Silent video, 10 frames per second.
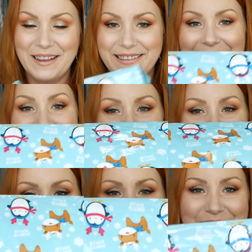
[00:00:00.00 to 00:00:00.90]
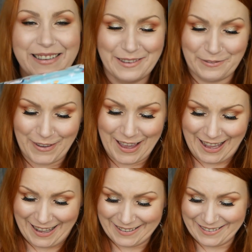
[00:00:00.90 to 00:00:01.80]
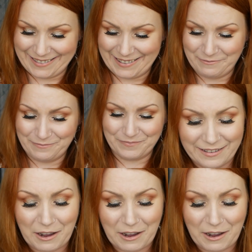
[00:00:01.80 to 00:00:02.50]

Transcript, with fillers: So let's open Lucy's first.